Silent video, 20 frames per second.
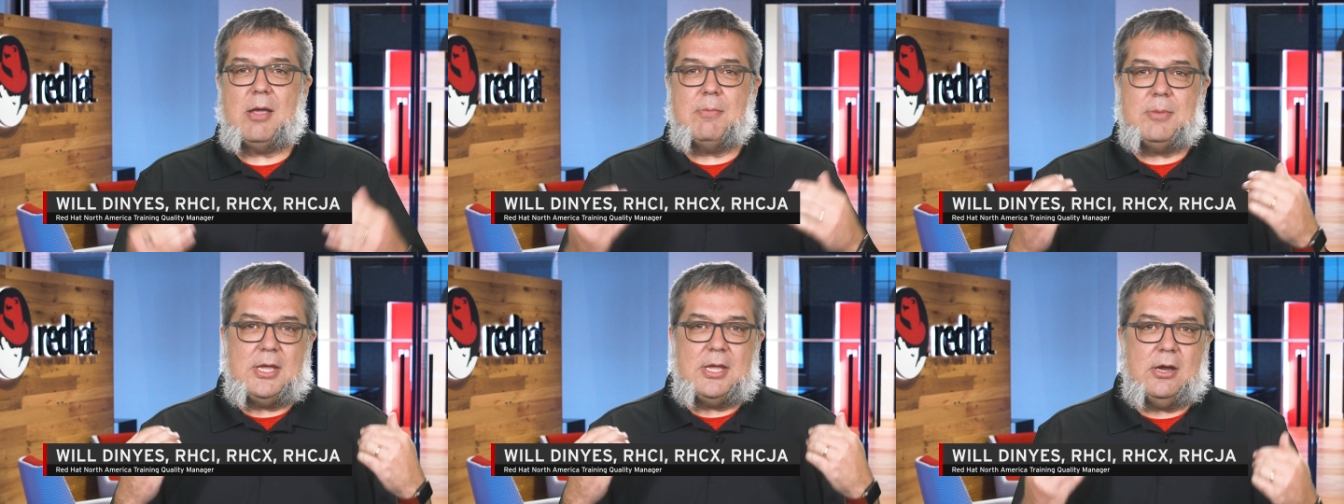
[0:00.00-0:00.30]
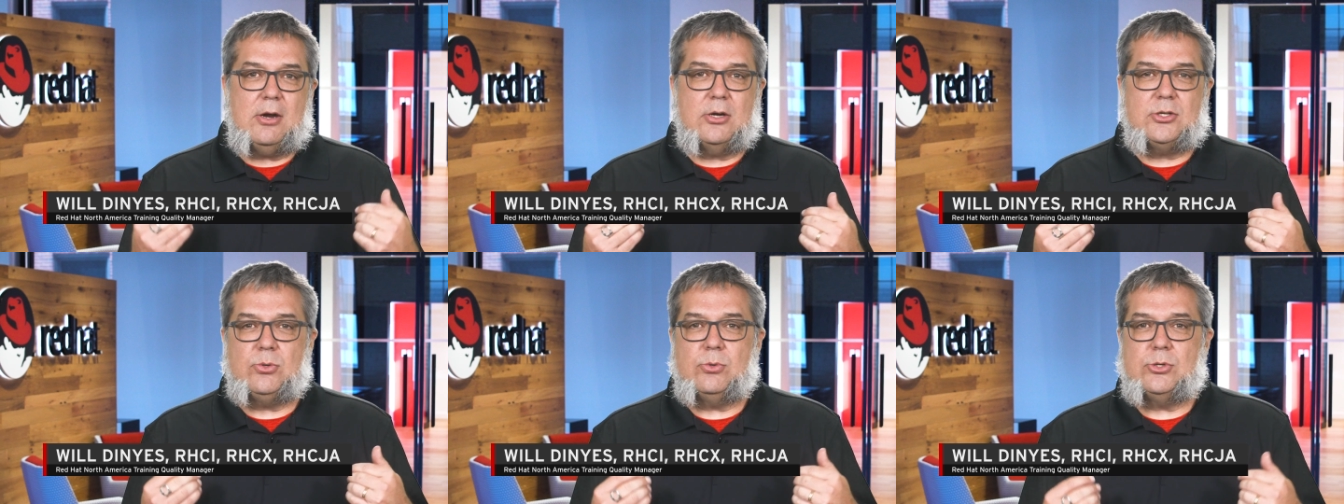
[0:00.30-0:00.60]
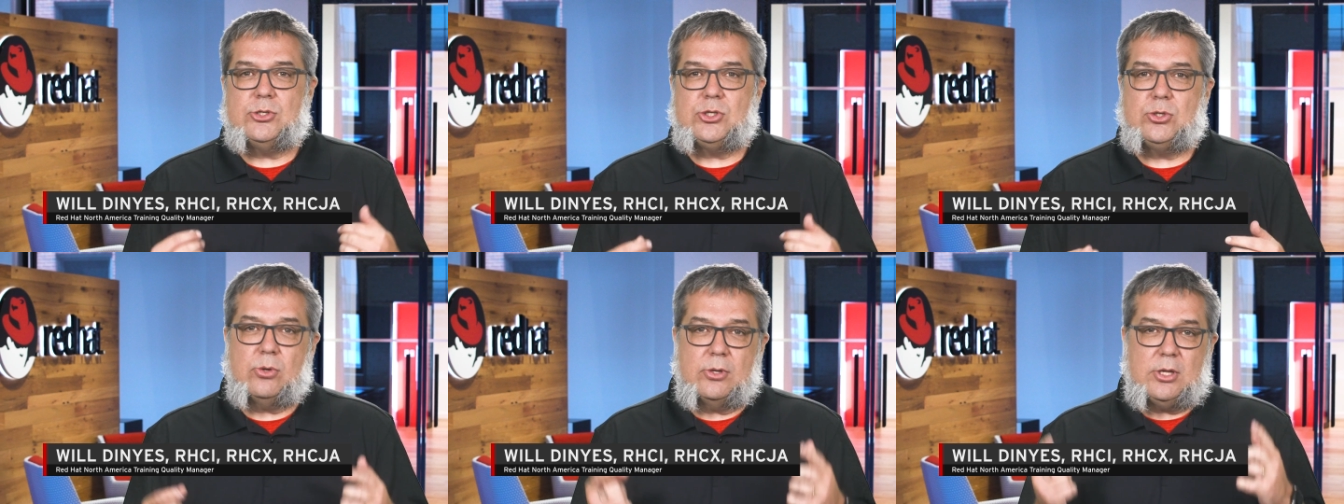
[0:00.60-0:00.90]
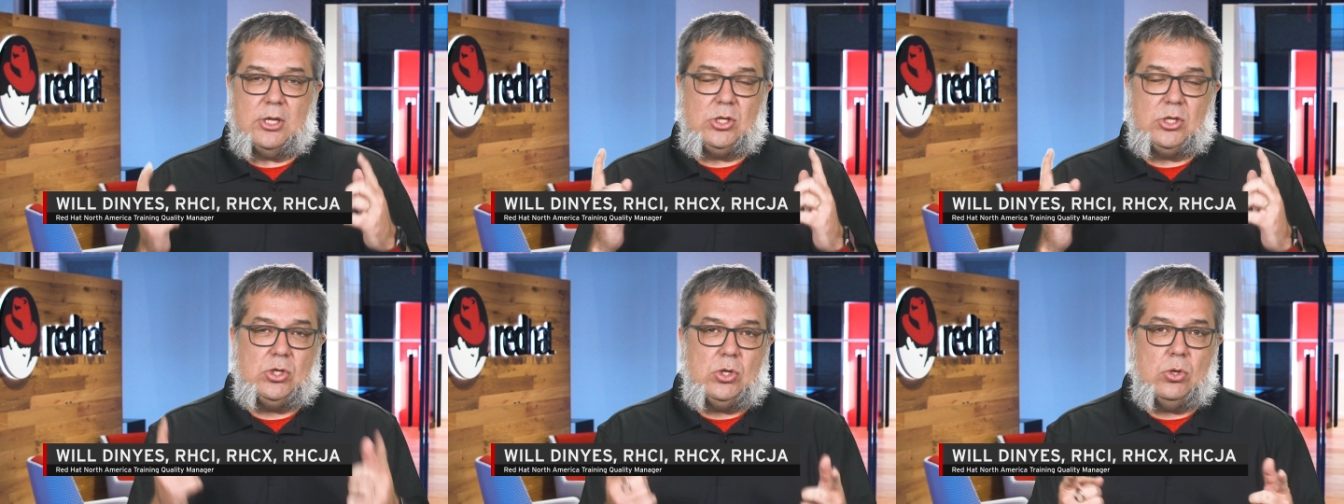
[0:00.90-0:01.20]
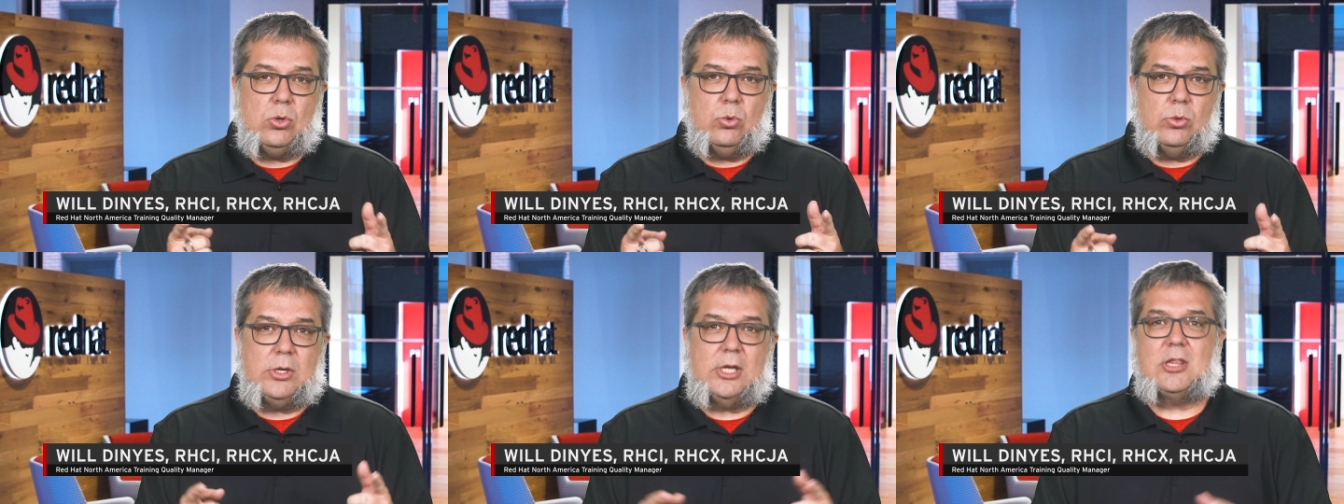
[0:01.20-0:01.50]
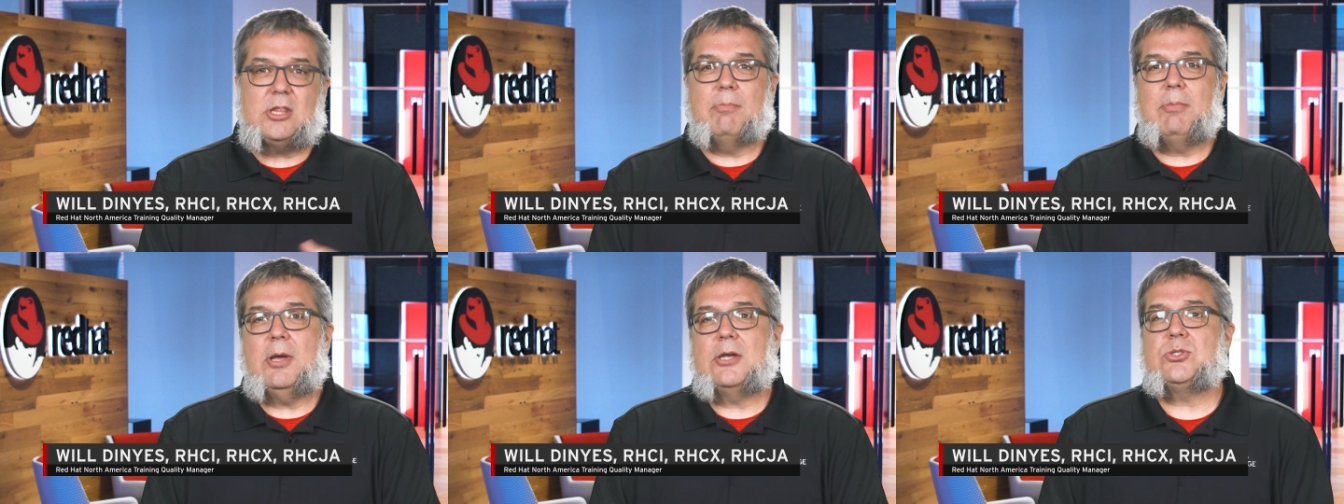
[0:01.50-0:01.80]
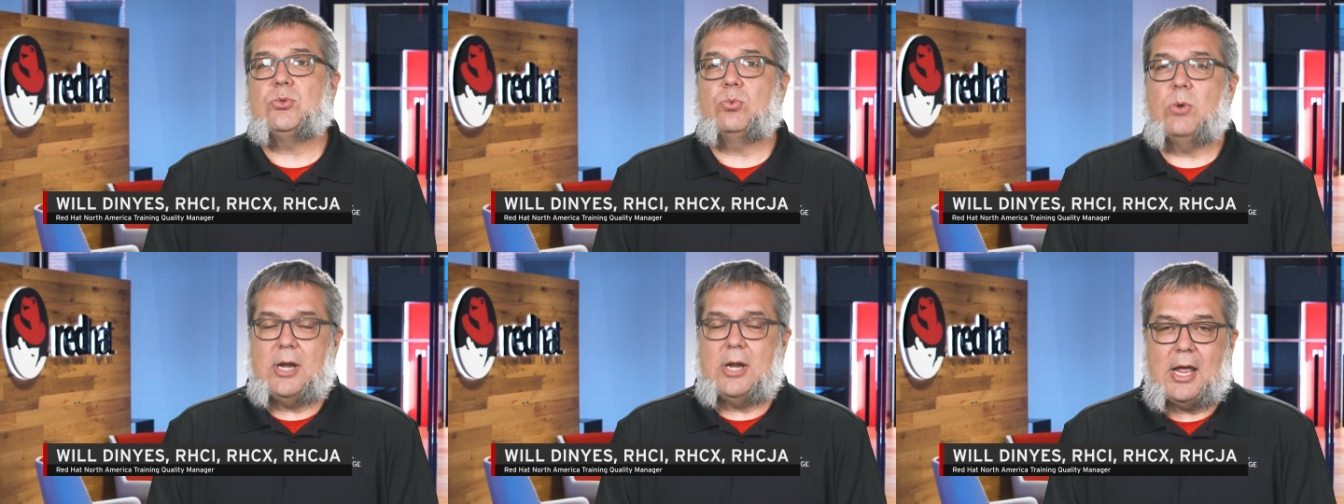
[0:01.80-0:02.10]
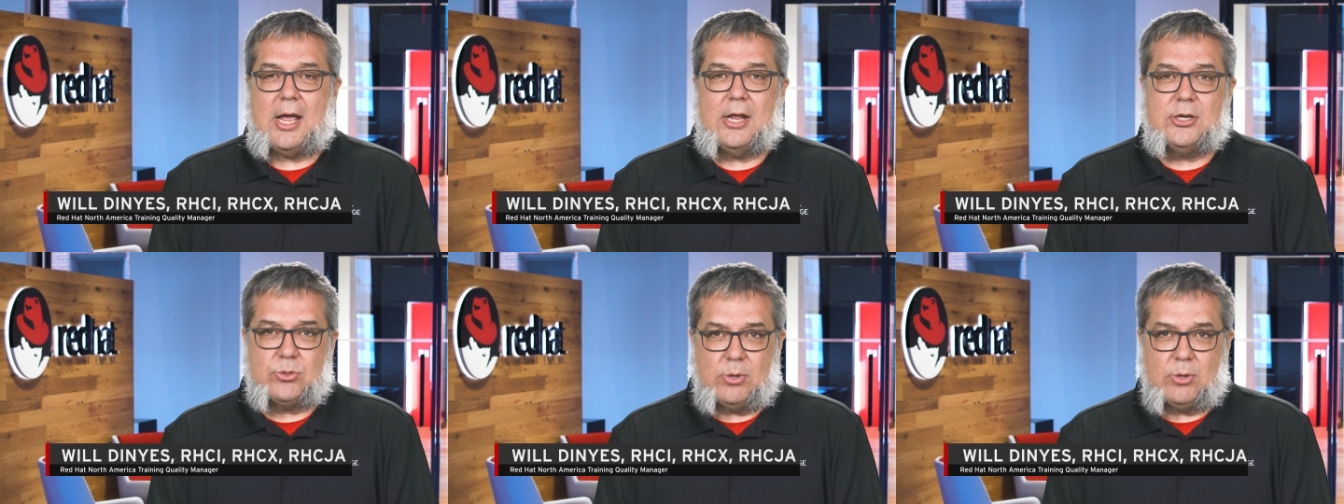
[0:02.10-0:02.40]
am here to ensure that you get the best Red Hat